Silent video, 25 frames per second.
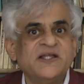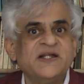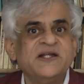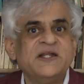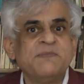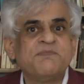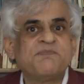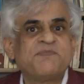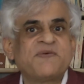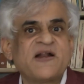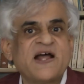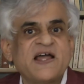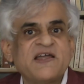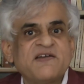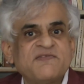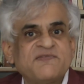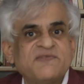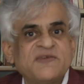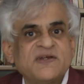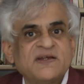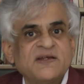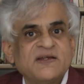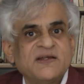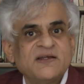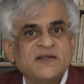the
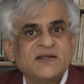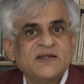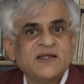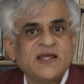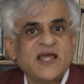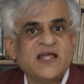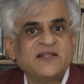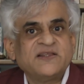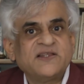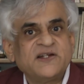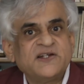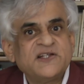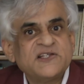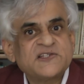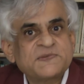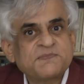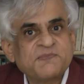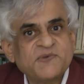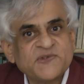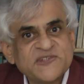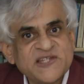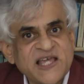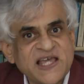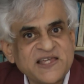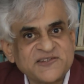deprived, and the
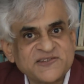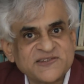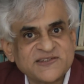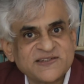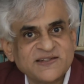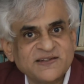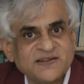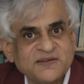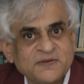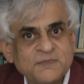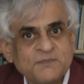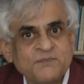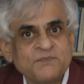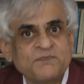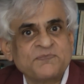dispossessed.